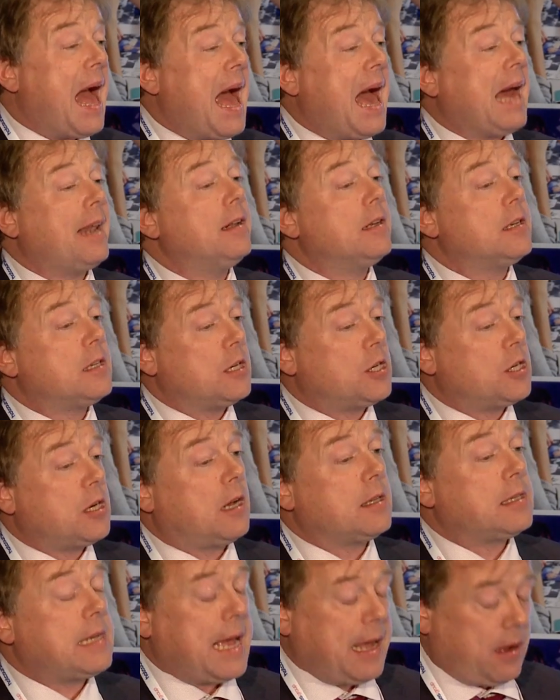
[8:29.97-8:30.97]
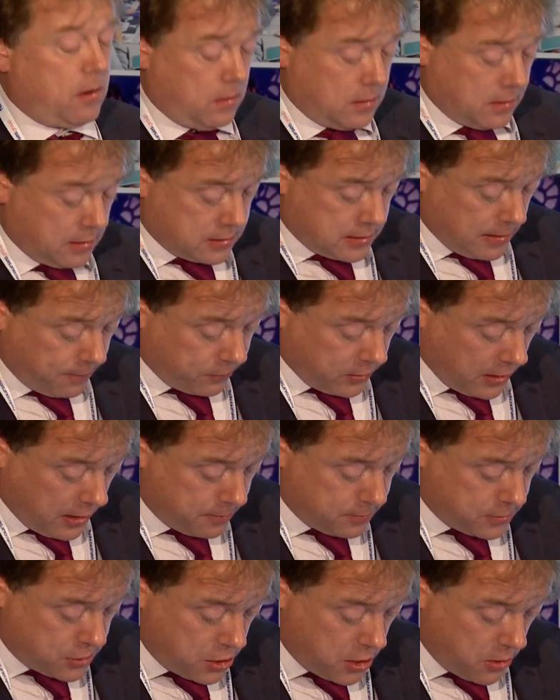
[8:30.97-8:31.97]
and to shut out
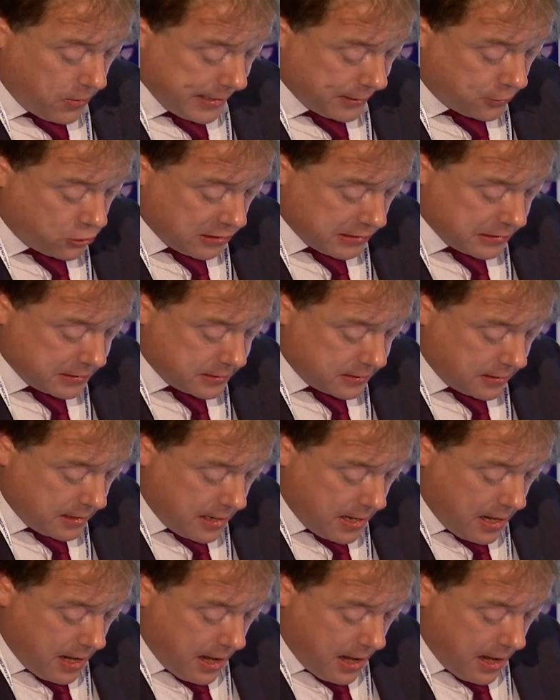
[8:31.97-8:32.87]
sometimes new entrants.